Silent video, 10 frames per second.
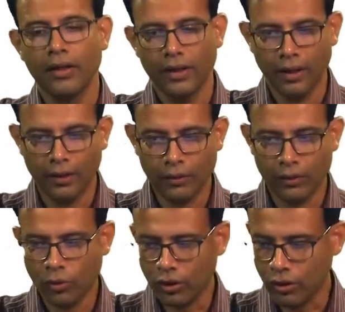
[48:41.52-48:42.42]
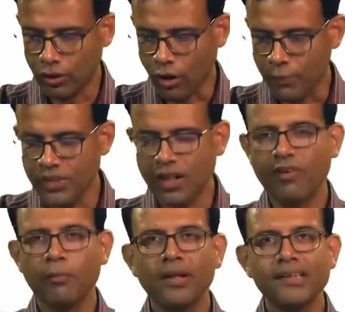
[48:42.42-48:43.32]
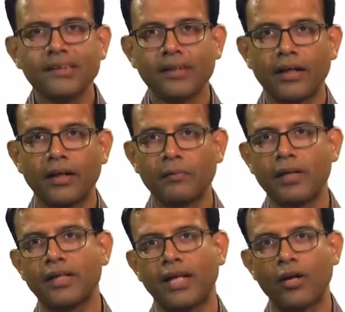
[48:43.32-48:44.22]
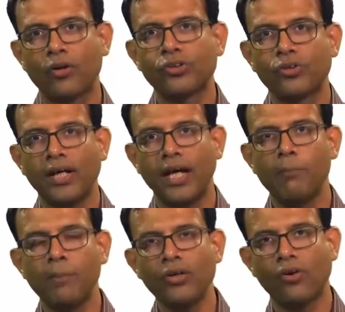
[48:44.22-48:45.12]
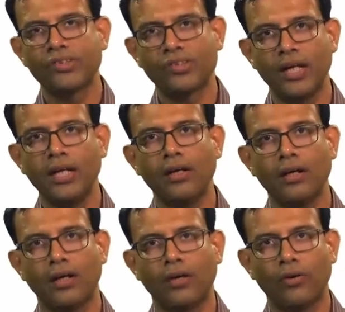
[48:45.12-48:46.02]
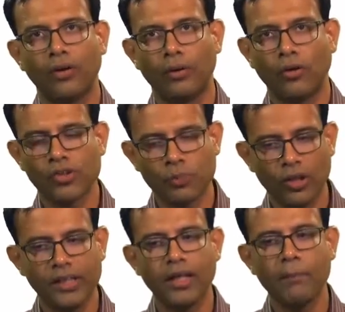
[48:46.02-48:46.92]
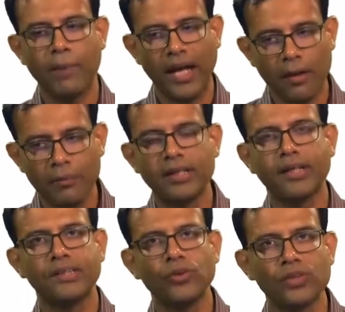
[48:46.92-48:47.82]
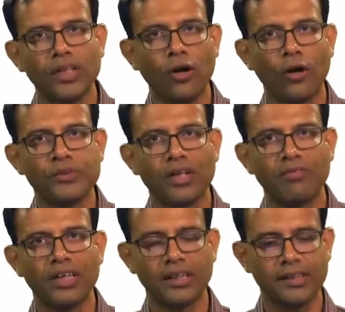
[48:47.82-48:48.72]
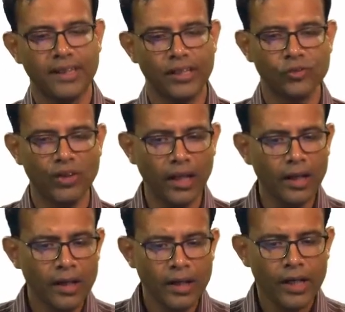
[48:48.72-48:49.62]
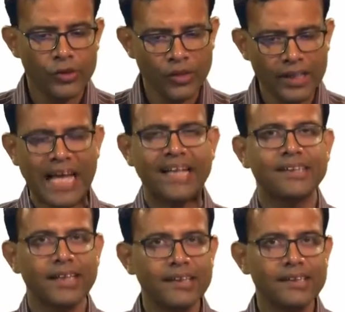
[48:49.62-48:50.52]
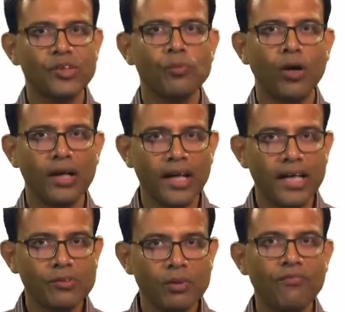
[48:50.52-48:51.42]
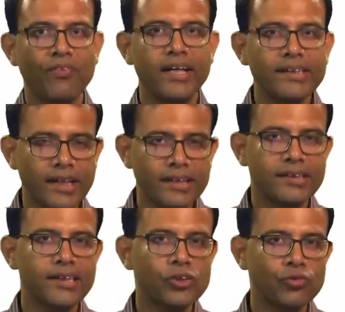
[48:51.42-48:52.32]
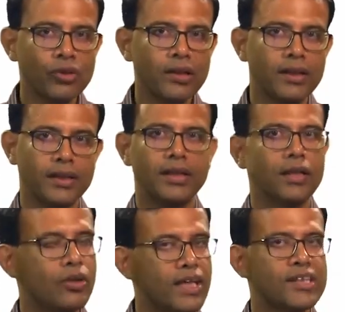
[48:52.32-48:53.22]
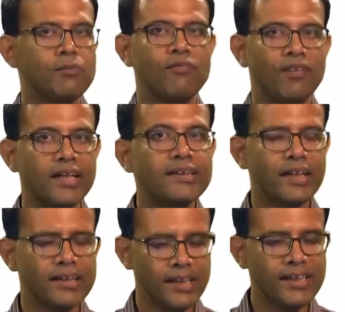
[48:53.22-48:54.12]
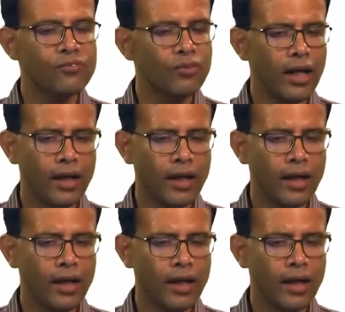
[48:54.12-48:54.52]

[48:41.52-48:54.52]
observables, it can also help in constraining cosmological parameters using observations as well. So, in that sense, this model has been very successful, the theory has been very successful.